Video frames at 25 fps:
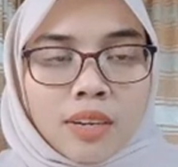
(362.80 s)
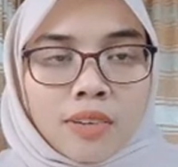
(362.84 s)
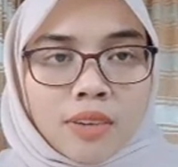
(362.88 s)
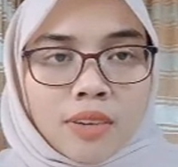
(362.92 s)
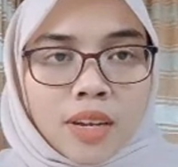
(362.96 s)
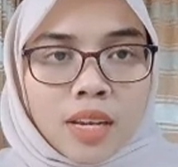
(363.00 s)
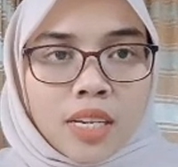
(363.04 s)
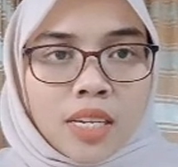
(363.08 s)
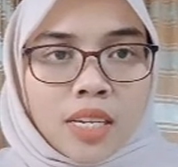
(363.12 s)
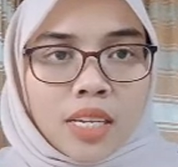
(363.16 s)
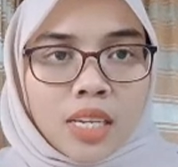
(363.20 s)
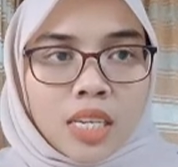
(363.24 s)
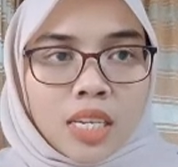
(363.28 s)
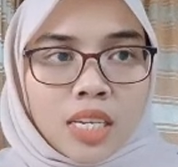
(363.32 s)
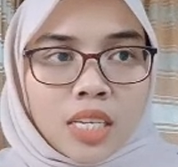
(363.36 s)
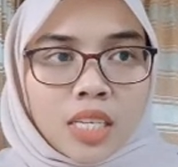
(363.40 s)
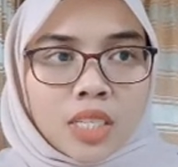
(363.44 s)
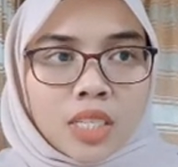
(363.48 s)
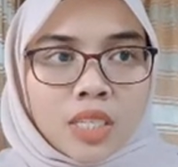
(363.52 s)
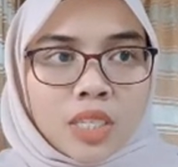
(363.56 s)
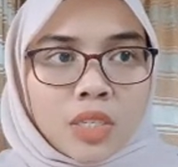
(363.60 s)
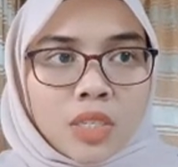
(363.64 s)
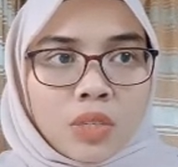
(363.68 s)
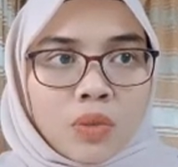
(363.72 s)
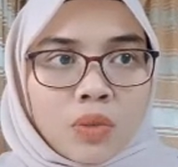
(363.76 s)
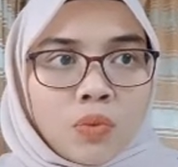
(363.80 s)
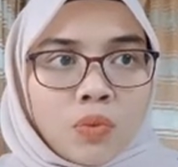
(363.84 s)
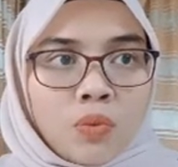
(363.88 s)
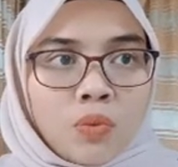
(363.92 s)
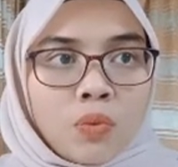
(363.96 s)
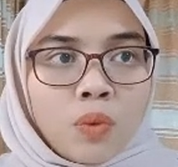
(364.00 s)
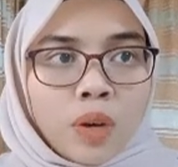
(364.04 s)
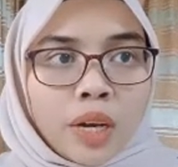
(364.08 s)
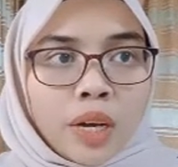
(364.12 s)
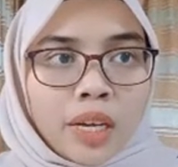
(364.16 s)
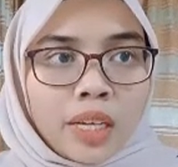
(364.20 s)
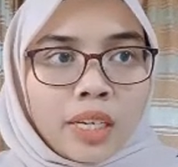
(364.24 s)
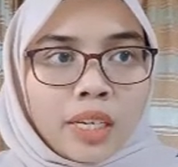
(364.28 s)
run is
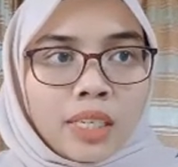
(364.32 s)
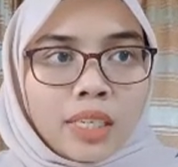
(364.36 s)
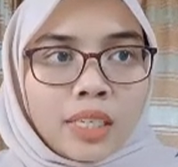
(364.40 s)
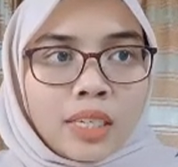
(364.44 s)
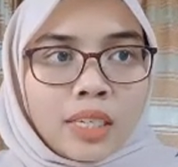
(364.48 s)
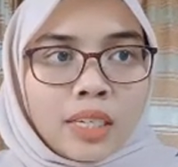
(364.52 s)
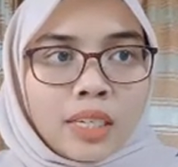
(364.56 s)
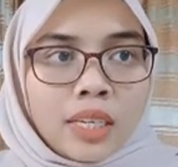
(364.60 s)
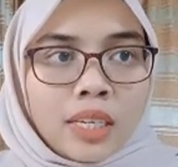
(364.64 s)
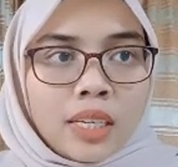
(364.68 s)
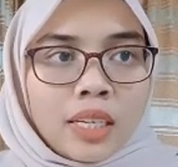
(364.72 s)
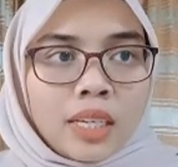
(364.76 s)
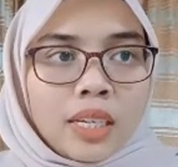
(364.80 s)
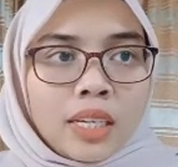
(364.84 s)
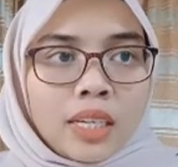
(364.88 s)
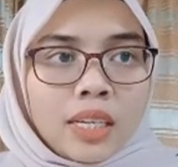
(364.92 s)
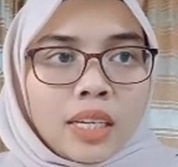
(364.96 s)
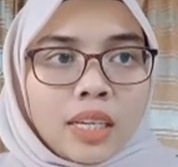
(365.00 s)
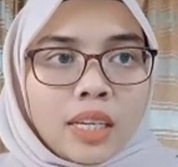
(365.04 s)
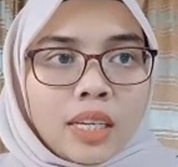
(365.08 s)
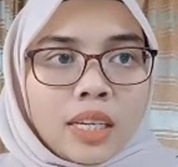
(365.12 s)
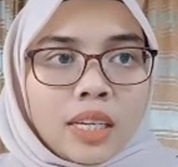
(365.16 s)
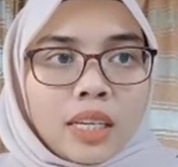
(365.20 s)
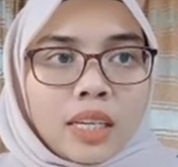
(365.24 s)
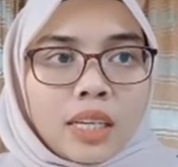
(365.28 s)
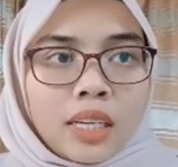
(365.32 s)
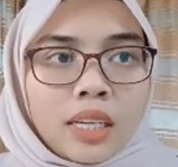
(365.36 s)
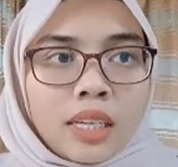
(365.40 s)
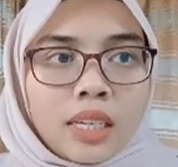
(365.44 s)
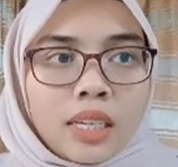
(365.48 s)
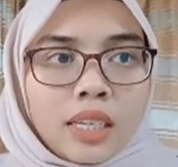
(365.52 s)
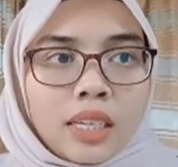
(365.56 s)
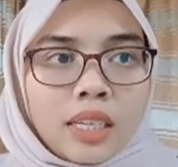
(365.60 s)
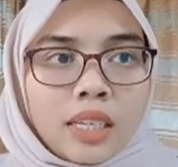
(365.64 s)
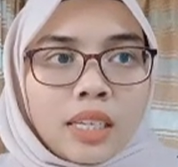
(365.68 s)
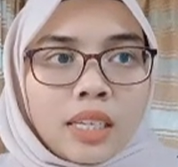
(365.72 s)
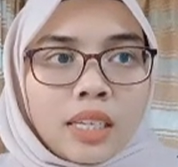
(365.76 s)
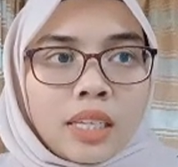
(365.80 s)
1,
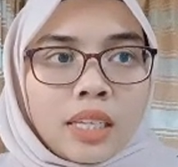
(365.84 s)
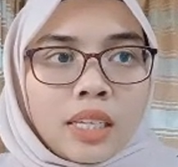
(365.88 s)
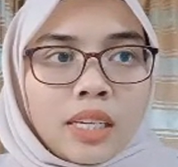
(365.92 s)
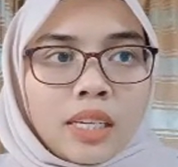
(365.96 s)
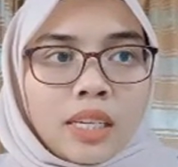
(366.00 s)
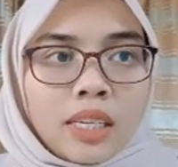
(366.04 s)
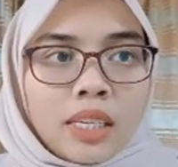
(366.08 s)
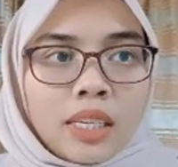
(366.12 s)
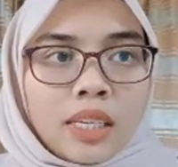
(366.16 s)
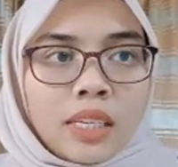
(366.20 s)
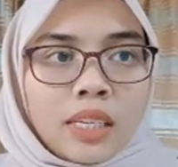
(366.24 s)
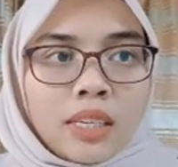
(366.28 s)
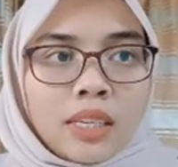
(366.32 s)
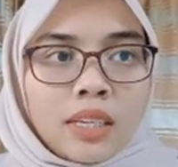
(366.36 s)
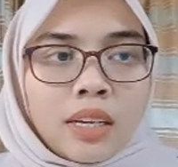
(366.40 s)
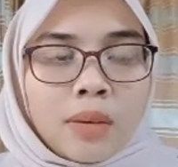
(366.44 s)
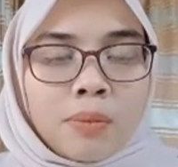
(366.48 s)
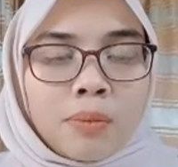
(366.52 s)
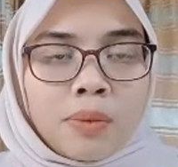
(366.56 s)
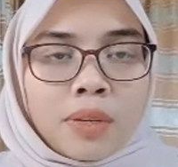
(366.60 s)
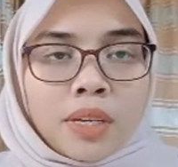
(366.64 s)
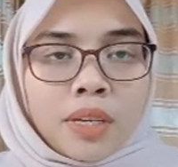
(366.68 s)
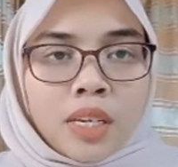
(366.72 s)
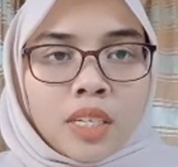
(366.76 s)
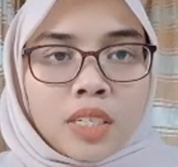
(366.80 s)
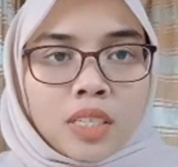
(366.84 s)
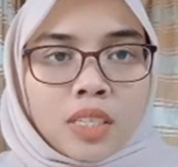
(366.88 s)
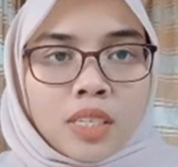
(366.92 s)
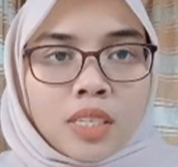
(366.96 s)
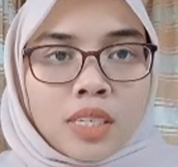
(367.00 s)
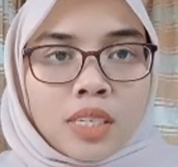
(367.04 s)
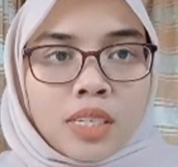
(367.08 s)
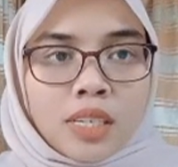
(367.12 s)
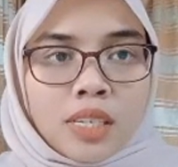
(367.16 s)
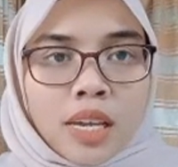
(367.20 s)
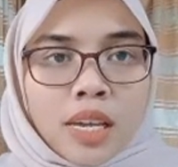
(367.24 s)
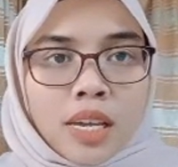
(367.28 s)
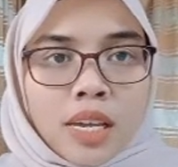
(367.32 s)
and the
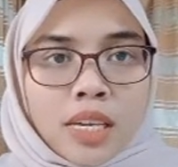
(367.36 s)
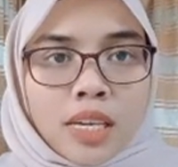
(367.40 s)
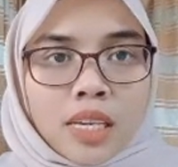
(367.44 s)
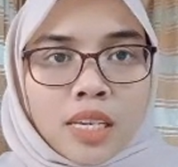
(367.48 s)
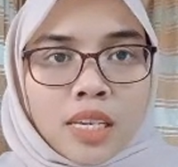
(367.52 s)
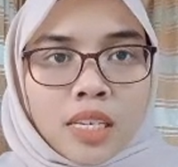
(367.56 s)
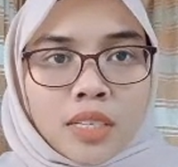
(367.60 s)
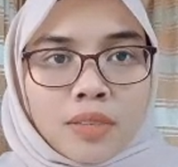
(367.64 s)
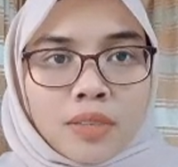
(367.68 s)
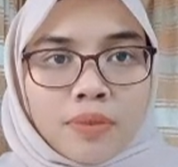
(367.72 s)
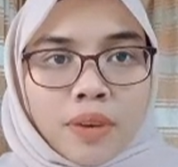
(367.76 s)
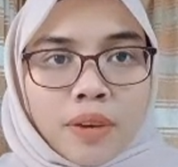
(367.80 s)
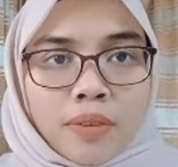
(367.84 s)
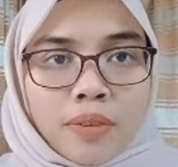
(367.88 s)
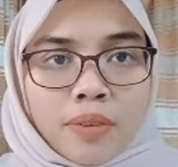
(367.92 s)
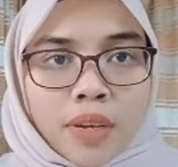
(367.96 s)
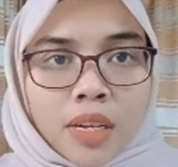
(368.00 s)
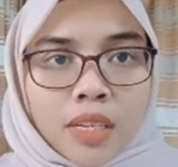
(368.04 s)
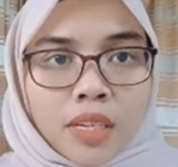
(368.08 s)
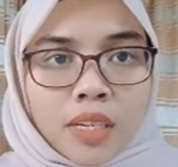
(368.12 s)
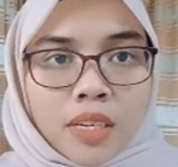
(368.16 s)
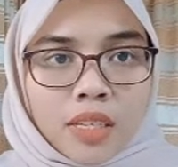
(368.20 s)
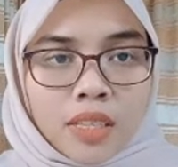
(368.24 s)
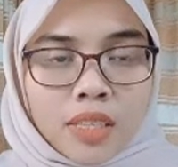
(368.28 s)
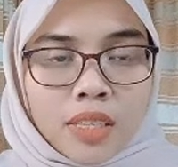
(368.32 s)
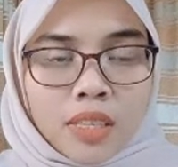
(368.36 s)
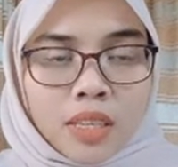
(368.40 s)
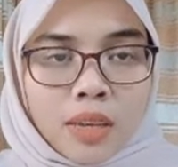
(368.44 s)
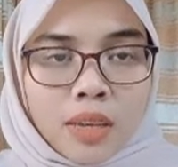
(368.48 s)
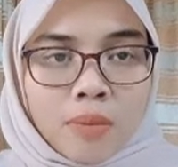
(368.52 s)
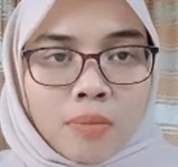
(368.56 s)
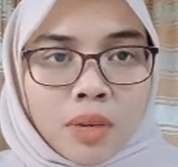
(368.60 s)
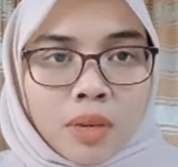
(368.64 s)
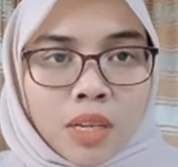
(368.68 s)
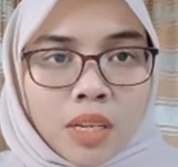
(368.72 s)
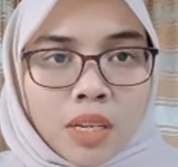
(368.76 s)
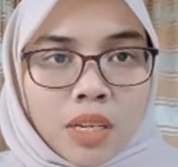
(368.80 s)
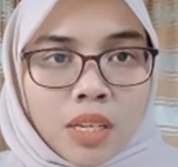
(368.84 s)
replication length is
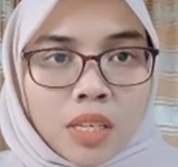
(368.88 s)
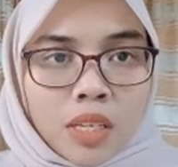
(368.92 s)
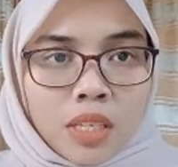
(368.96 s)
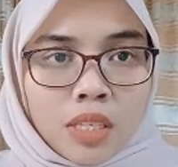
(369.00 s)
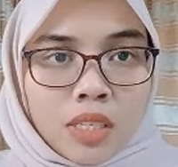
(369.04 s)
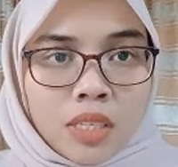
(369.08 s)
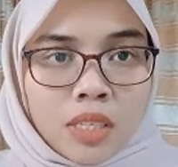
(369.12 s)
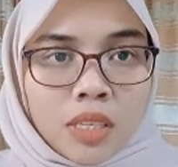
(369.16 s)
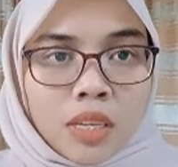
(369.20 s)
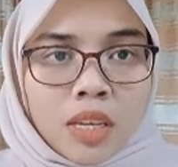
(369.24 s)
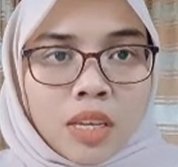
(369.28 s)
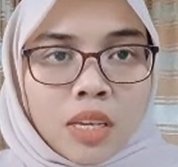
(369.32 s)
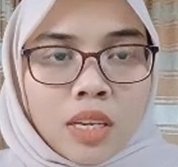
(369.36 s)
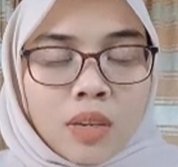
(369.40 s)
510 minutes,